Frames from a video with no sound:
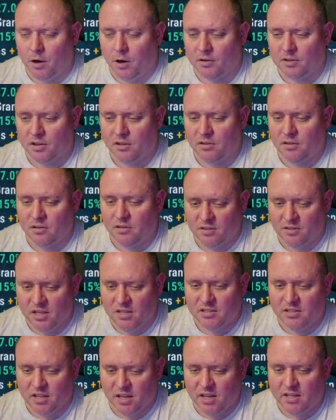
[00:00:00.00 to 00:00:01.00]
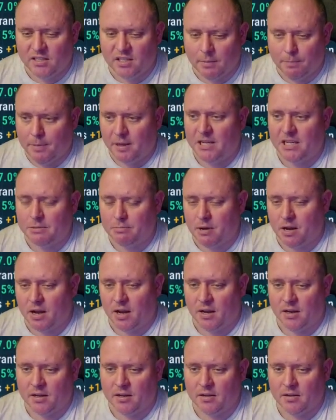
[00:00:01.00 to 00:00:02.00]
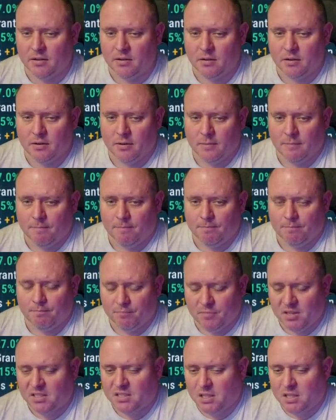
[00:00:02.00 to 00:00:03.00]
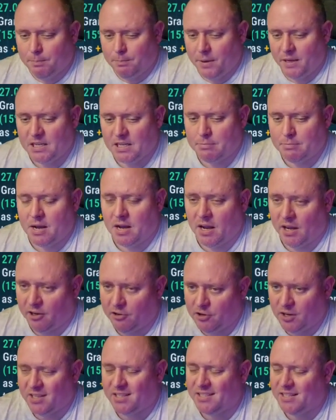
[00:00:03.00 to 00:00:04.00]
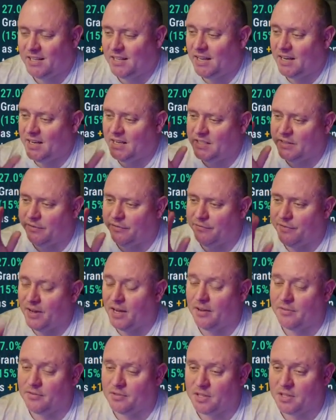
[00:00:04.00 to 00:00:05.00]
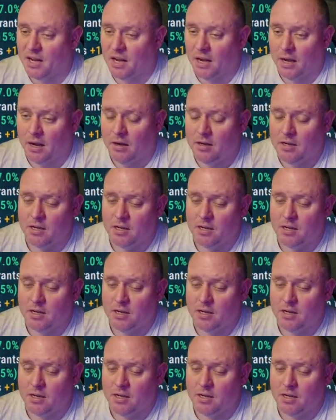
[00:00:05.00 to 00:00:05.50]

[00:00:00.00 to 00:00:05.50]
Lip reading: and this is the benchmark. This is the benchmark. Granted, again, it is a 5-star.